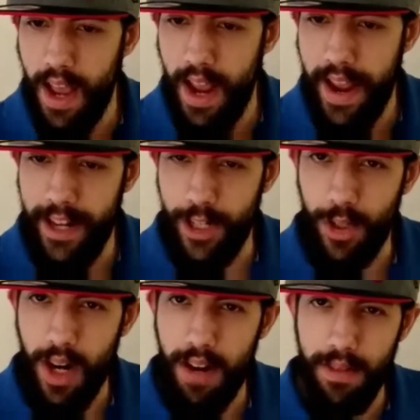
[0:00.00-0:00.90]
and
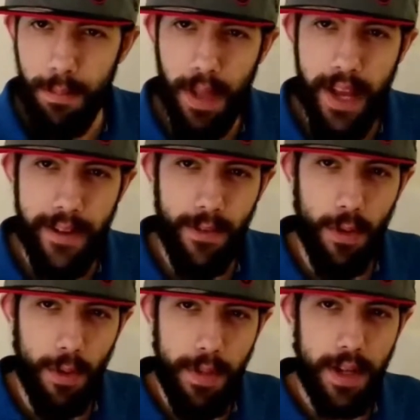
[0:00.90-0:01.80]
drives a black
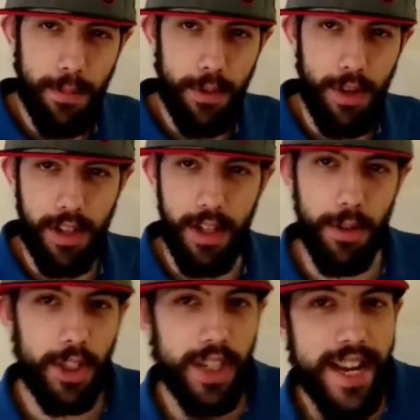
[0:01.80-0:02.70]
Ford pickup truck that will
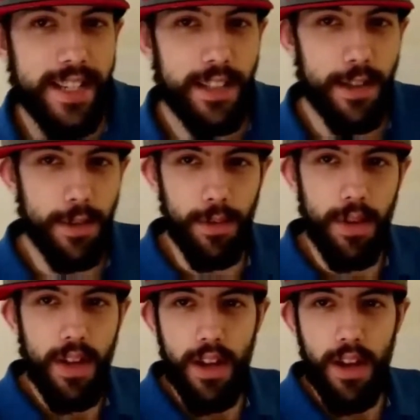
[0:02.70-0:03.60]
chase you
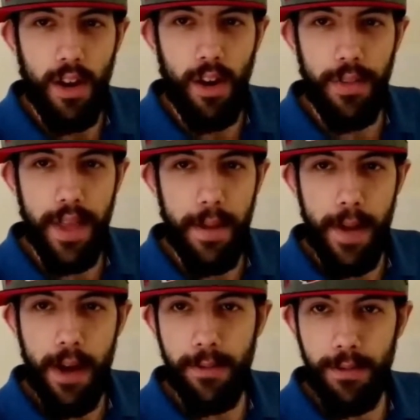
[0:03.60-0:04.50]
on that
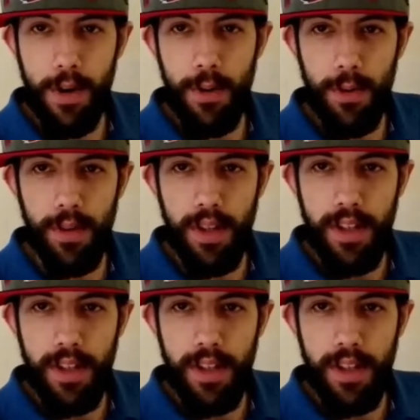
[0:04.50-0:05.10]
mountain road